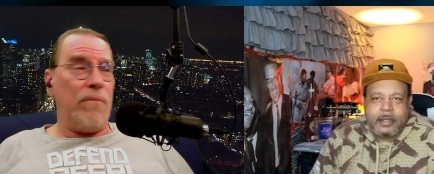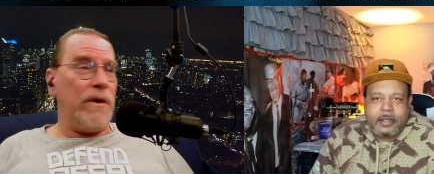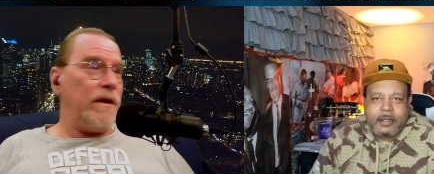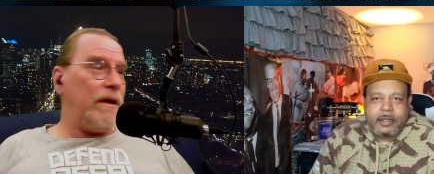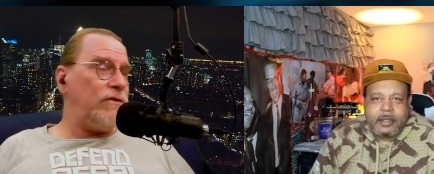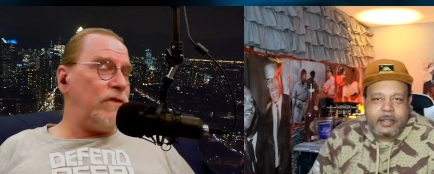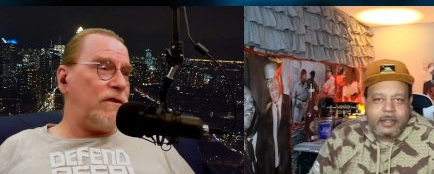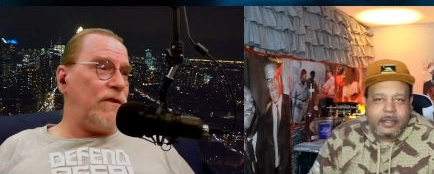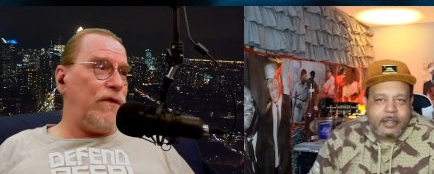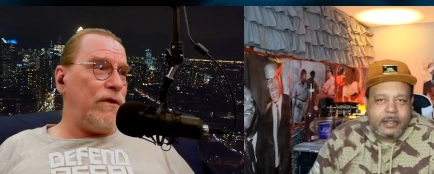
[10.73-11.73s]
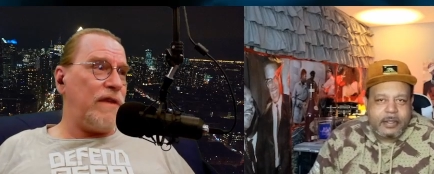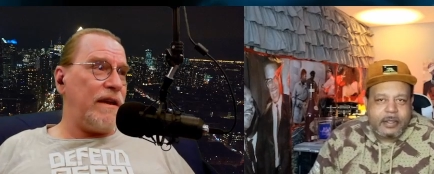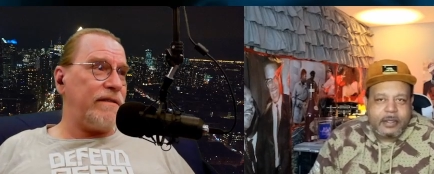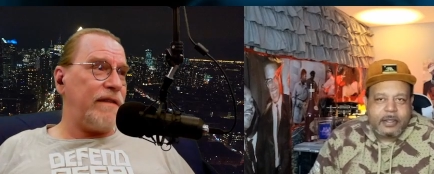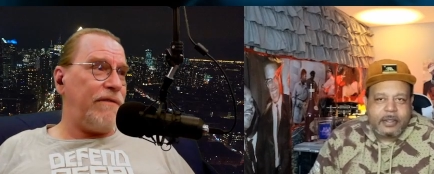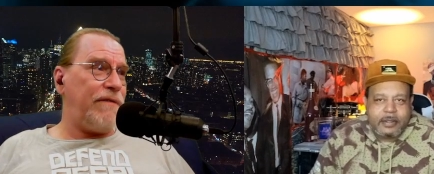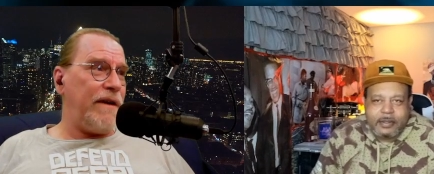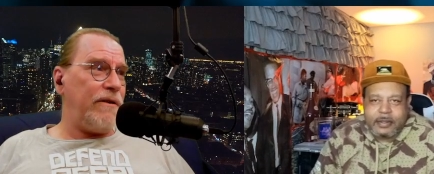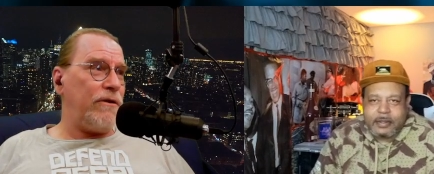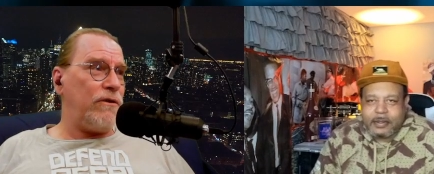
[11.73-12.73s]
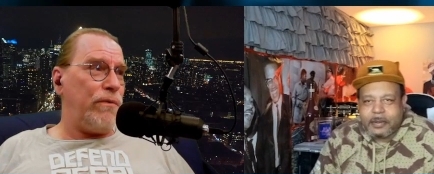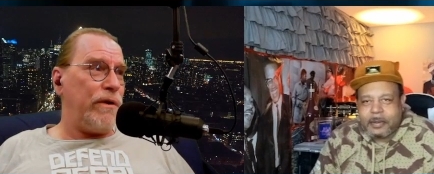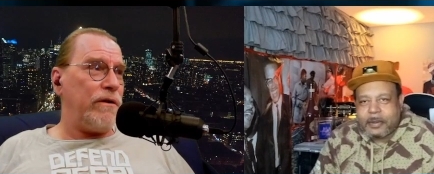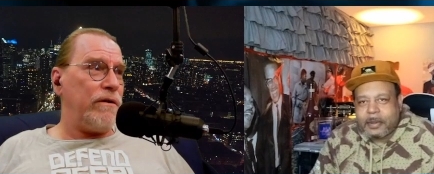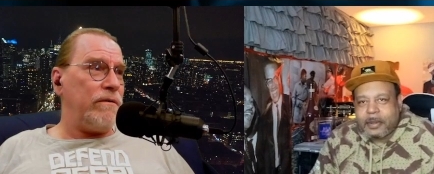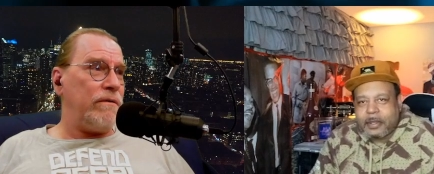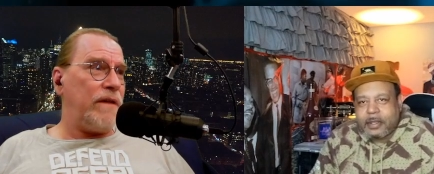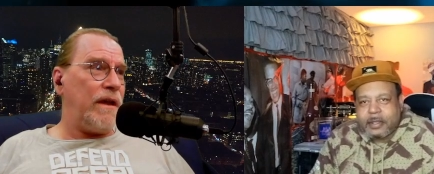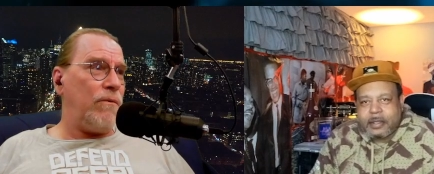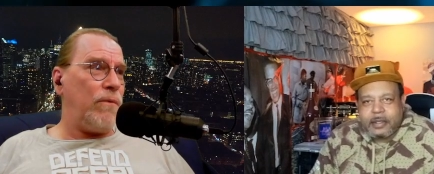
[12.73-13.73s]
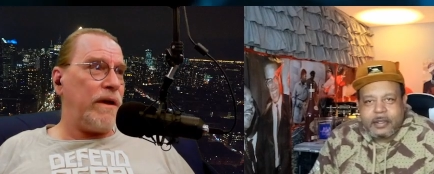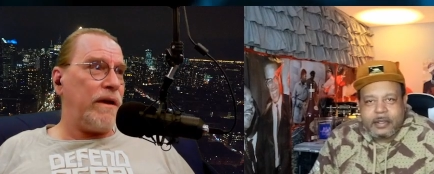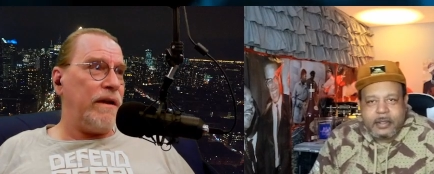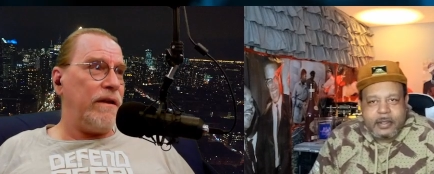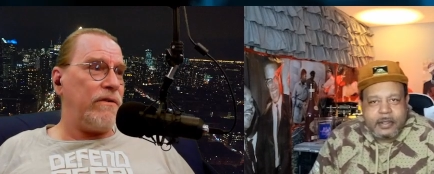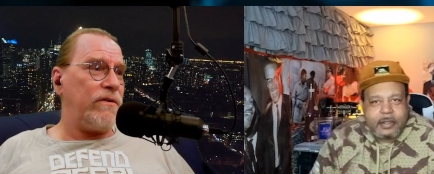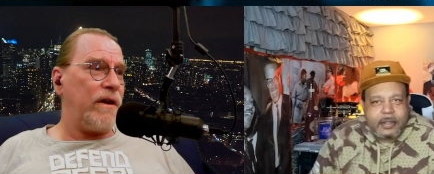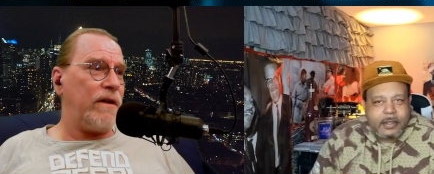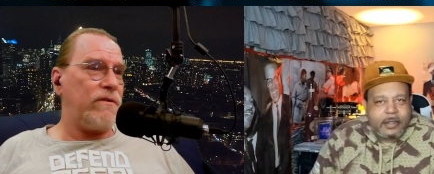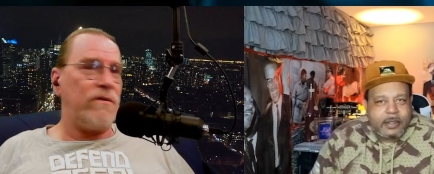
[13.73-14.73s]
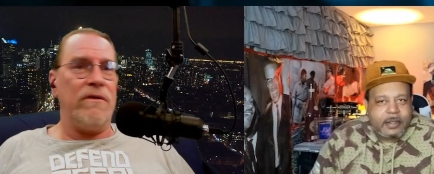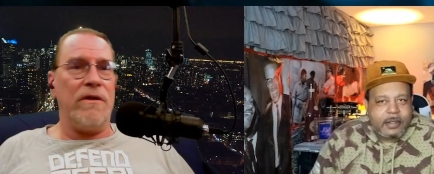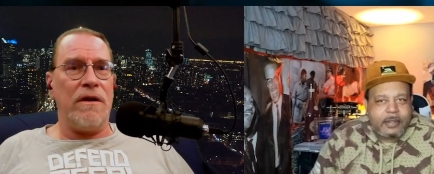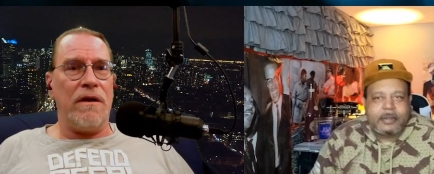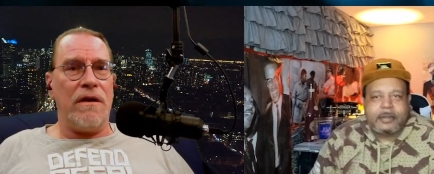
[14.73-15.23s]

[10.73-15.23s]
Speaker 1: But it's just a few things I found on Twitter that we can discuss